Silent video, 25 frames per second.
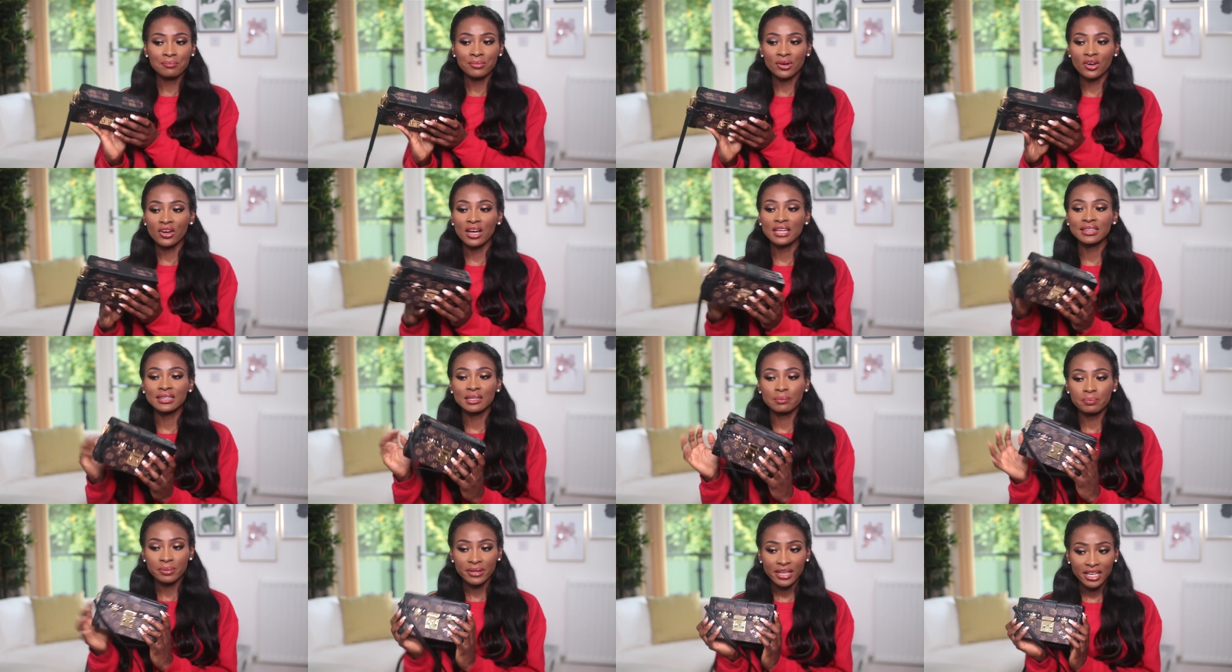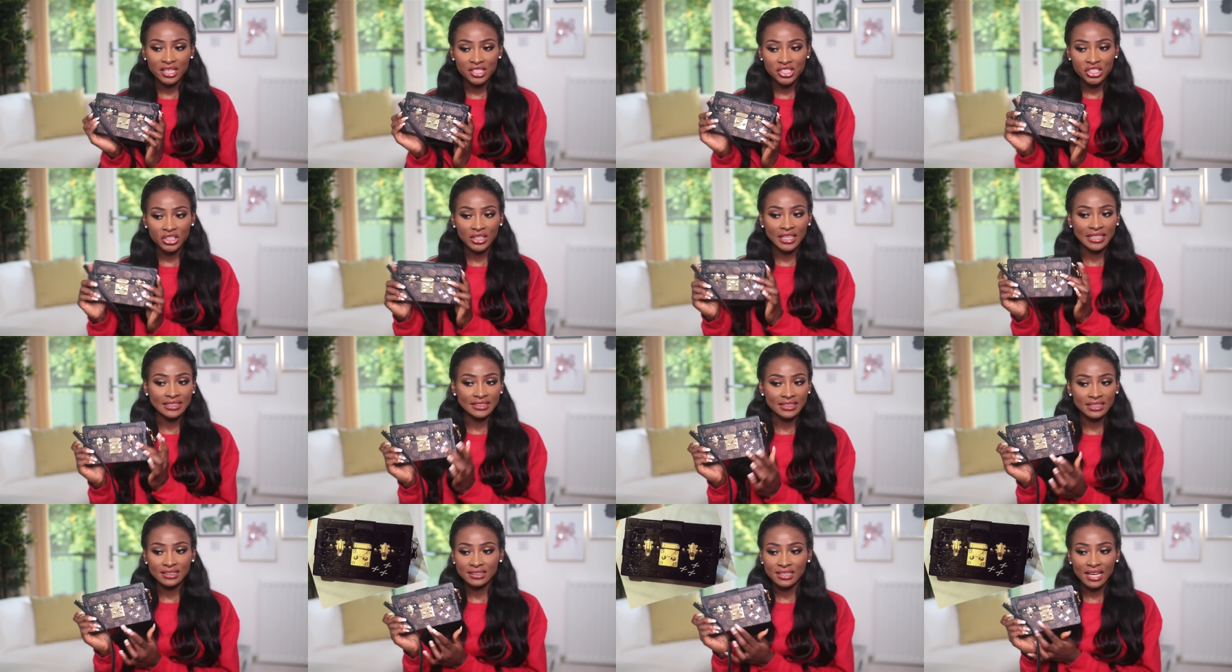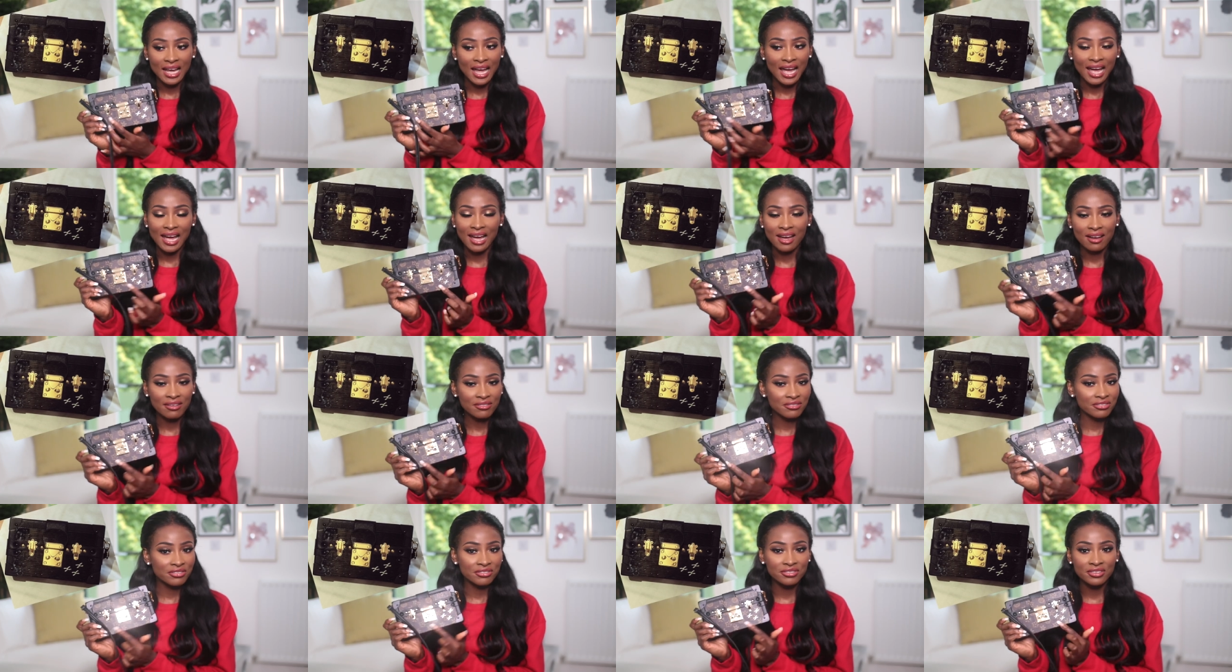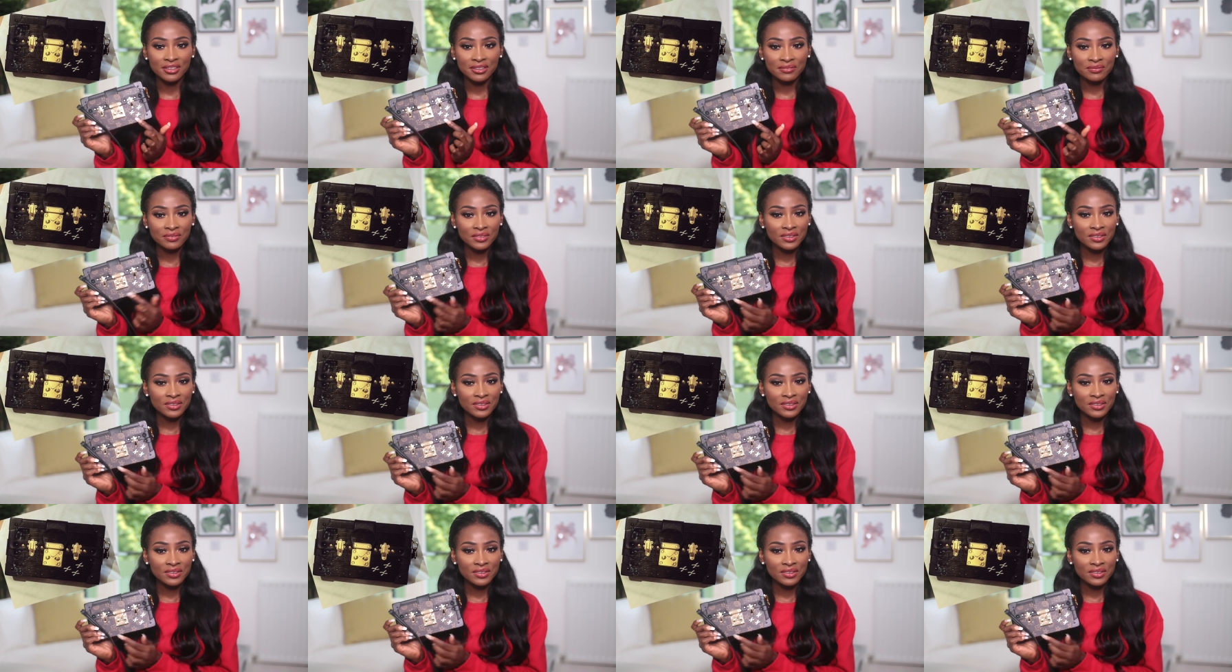but in the picture it didn't have